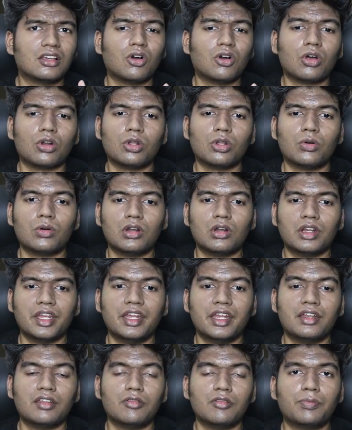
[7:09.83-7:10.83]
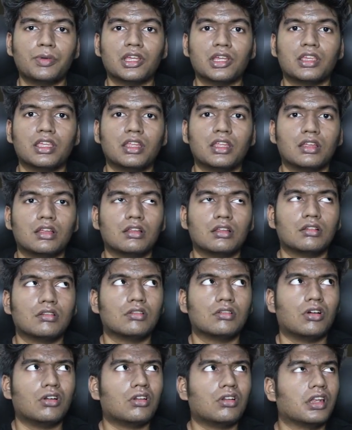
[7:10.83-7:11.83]
Cordova native
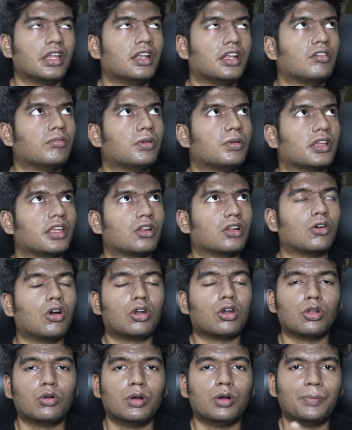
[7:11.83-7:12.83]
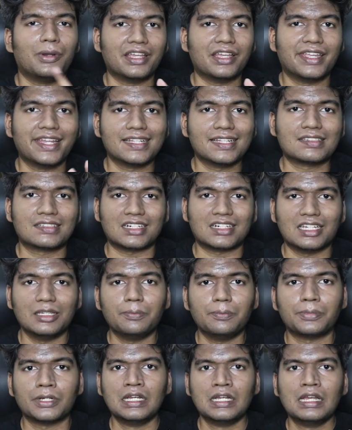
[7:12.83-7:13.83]
plugin, Cordova plugin
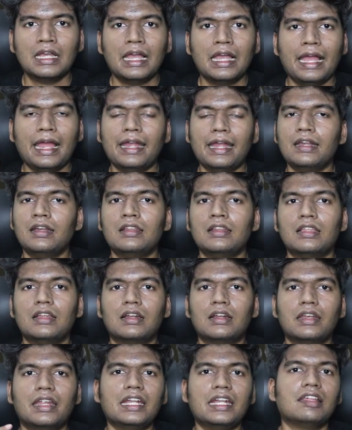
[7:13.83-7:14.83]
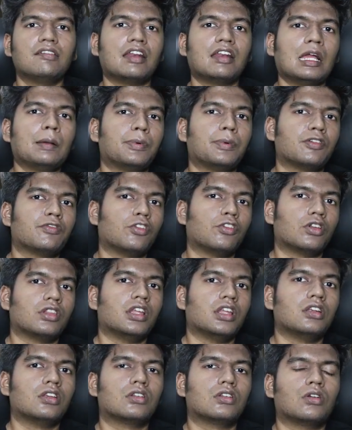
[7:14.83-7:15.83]
Stripe, and the native wrapper for
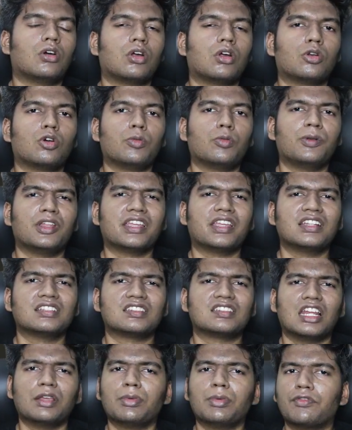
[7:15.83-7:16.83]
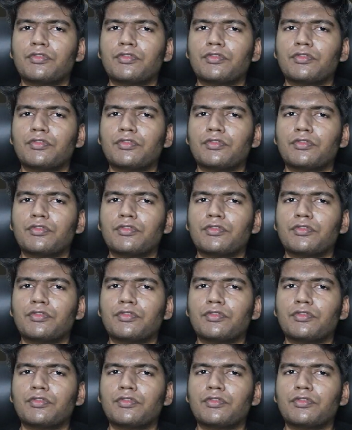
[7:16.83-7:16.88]
that Cordova plugin Stripe.